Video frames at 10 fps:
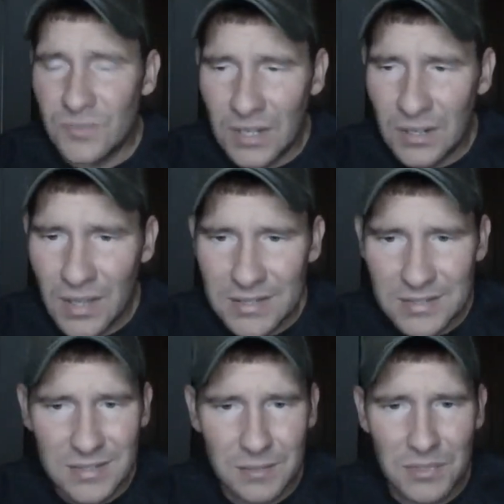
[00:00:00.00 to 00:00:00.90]
vandalizing
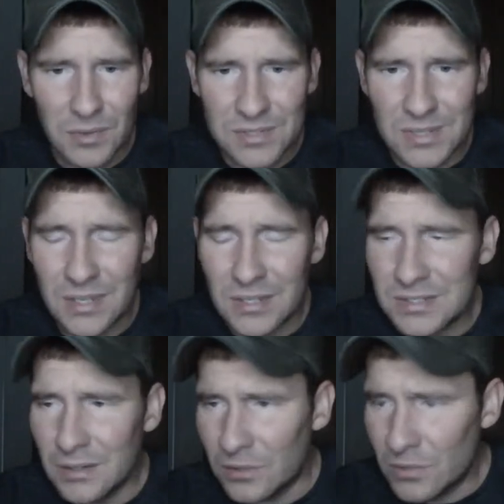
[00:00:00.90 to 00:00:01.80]
cemeteries, thinking it's
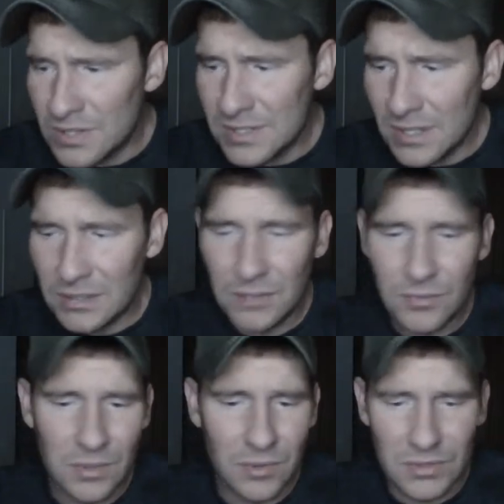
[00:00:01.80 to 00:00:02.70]
going to increase
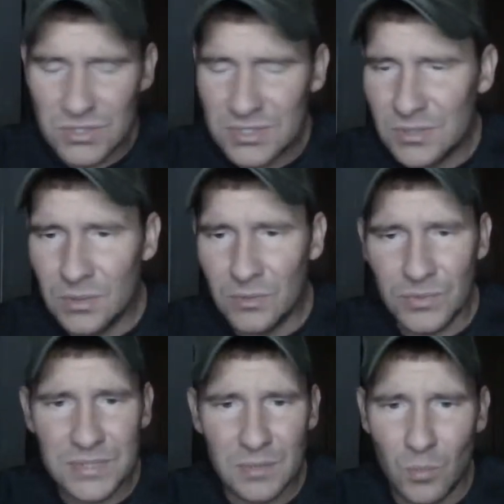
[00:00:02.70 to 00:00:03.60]
activity, or they're just doing it for
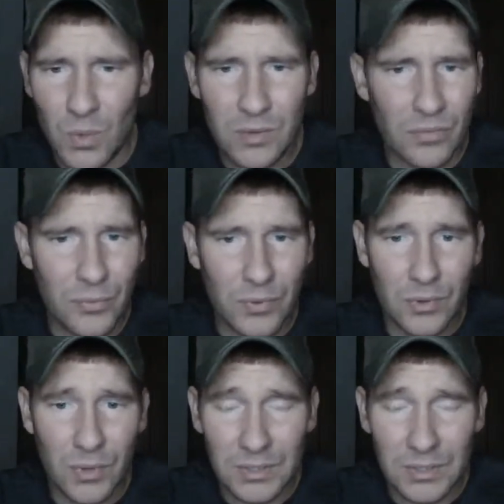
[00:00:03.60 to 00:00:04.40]
some weird thrill.